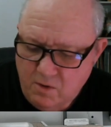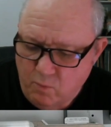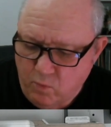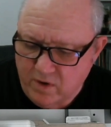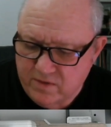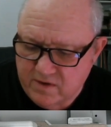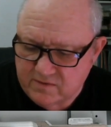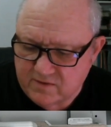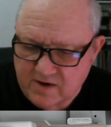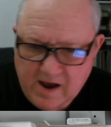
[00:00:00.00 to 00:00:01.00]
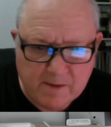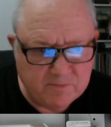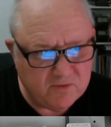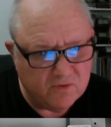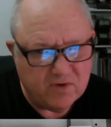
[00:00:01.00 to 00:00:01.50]
One of the things that
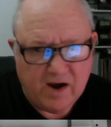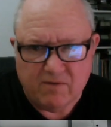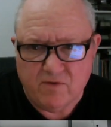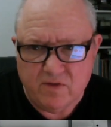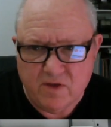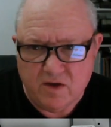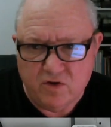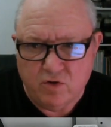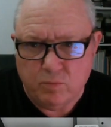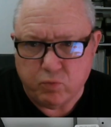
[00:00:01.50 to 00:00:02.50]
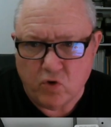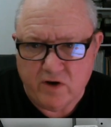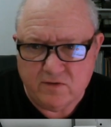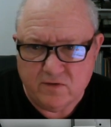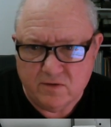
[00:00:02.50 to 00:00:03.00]
happens is everything you
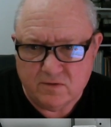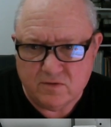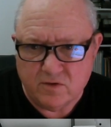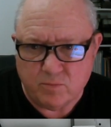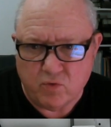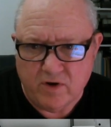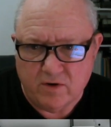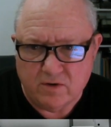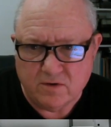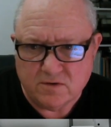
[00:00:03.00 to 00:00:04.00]
print to the printer,